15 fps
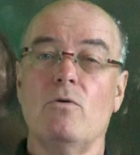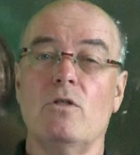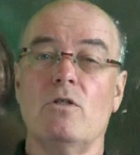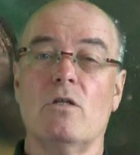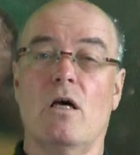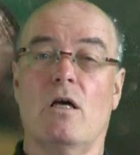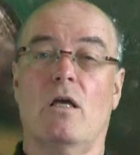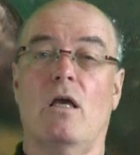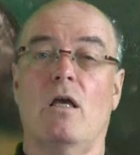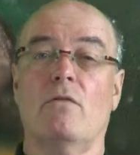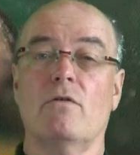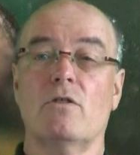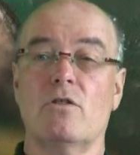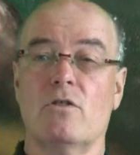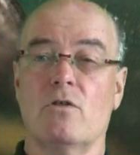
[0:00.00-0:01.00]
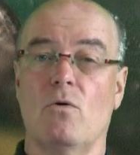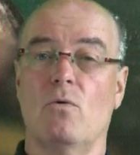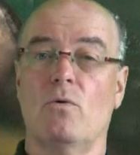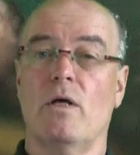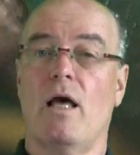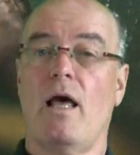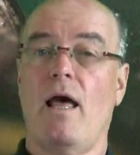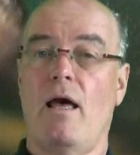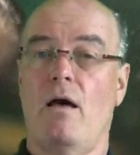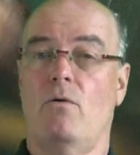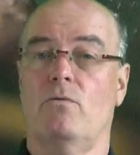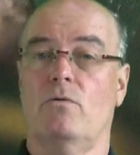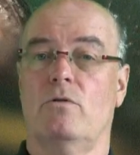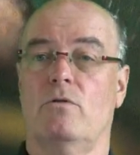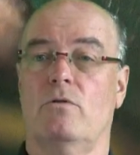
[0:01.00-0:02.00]
you sucking the solder
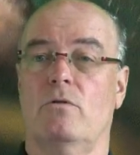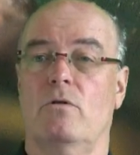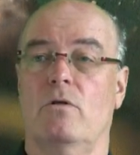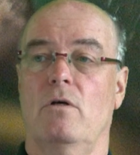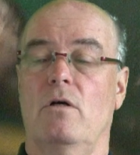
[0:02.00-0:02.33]
out.